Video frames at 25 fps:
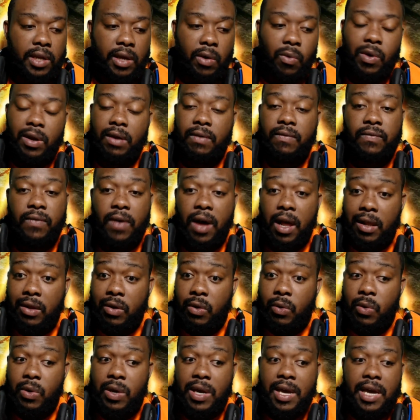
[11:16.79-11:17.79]
They want to
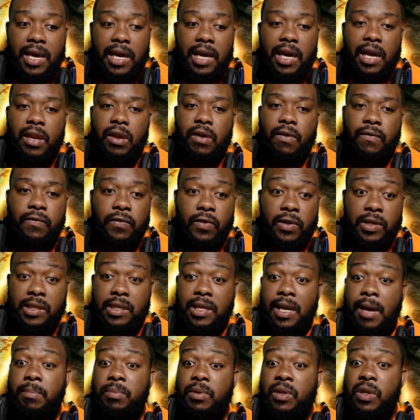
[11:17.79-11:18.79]
follow in your
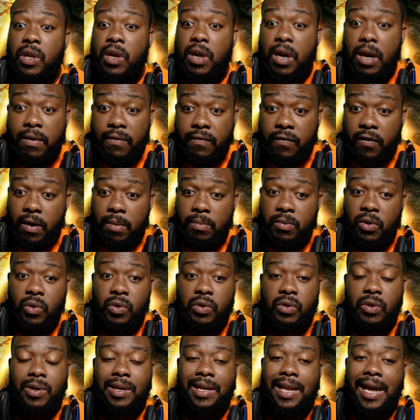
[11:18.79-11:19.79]
footsteps, learn from you,
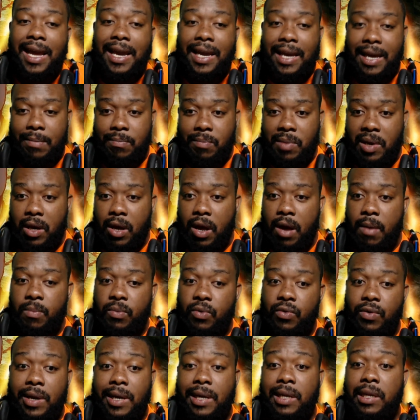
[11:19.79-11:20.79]
so they can become
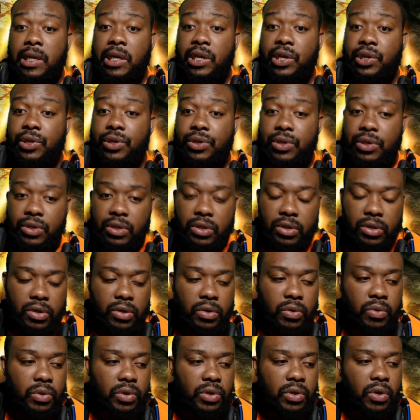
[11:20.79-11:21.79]
great leaders
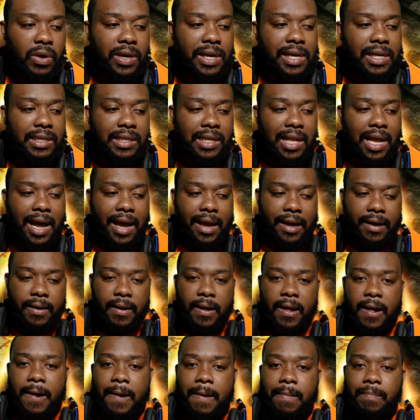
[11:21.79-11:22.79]
too. So it's like,
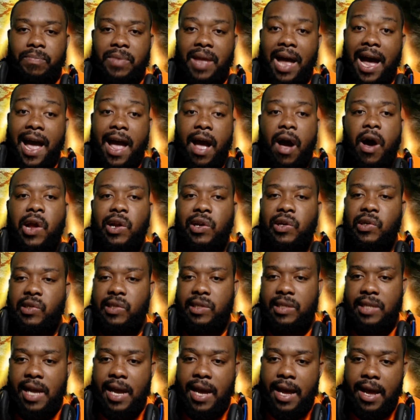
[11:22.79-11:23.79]
I
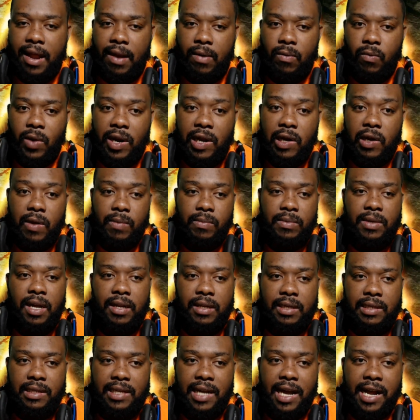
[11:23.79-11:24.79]
understand when it comes
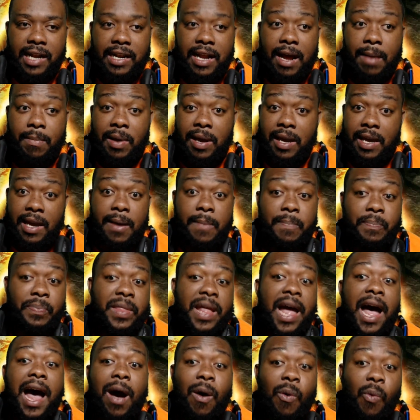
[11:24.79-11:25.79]
down to Saitama,
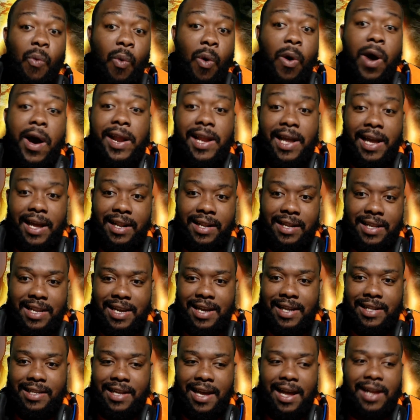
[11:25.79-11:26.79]
him not wanting
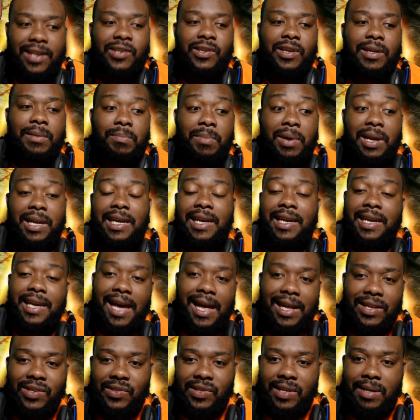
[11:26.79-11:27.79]
the attention, but he
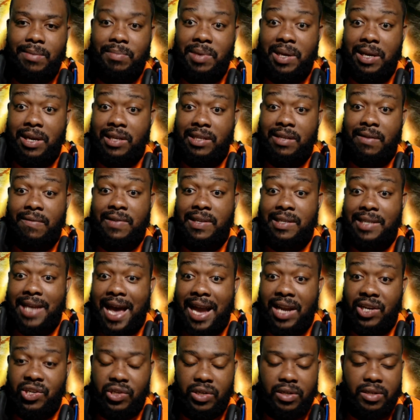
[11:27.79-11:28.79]
gets it because of his
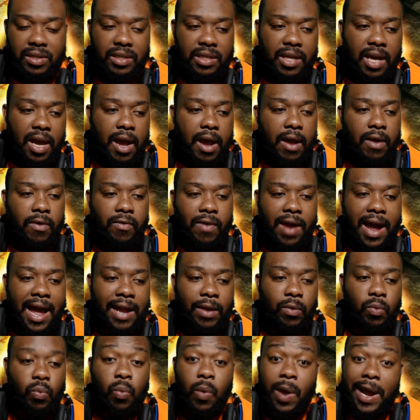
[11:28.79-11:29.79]
actions,
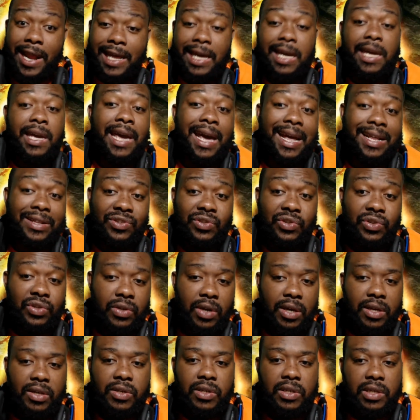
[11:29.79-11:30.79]
right? When he
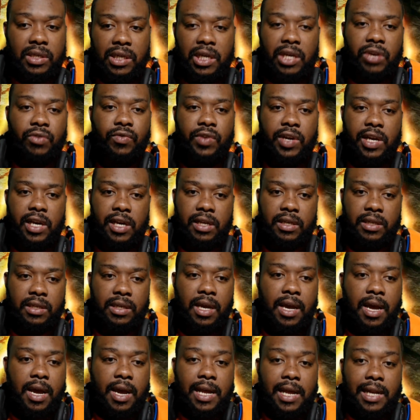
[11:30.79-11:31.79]
gets serious,
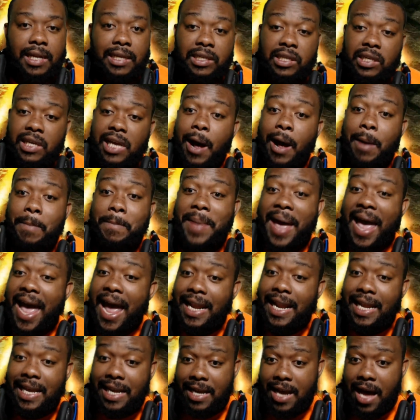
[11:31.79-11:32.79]
see how
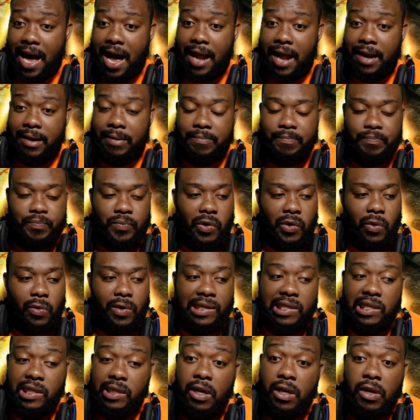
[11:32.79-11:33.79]
mad he got
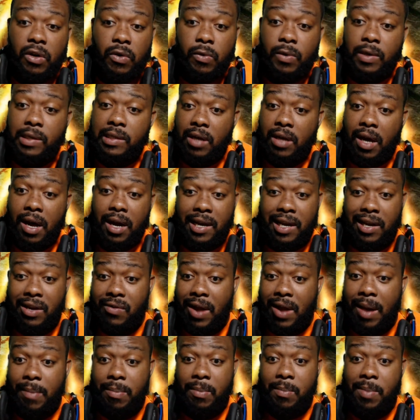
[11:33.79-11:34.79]
when Suiryu was talking
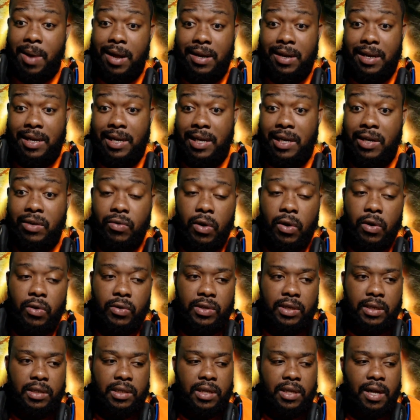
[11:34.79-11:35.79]
crap about the
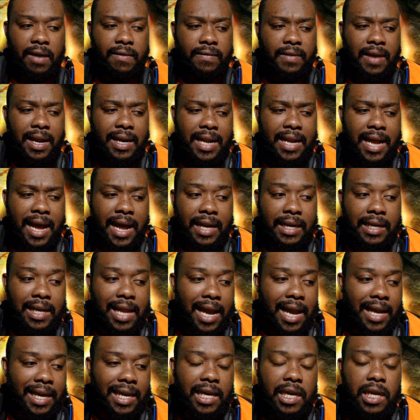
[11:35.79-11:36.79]
heroes and stuff like that.
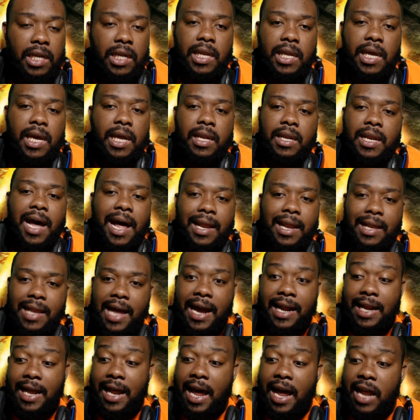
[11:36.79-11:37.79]
Like, he did not
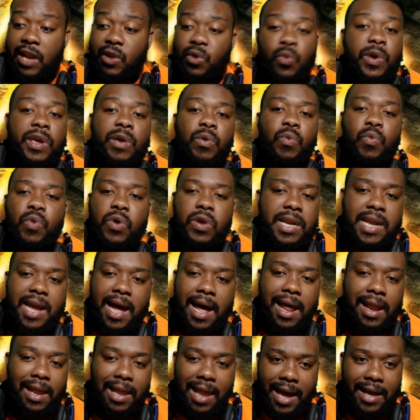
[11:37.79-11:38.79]
like that. I knew he would
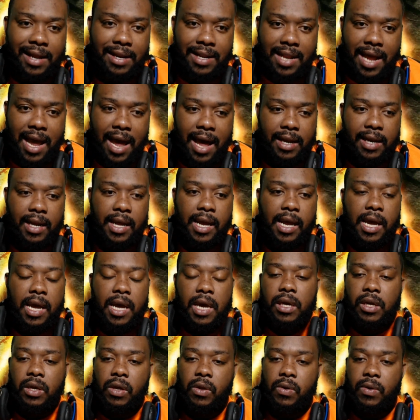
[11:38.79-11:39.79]
not like that.
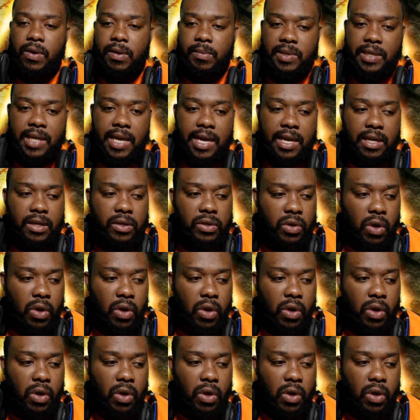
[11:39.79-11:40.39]
You know what I'm saying?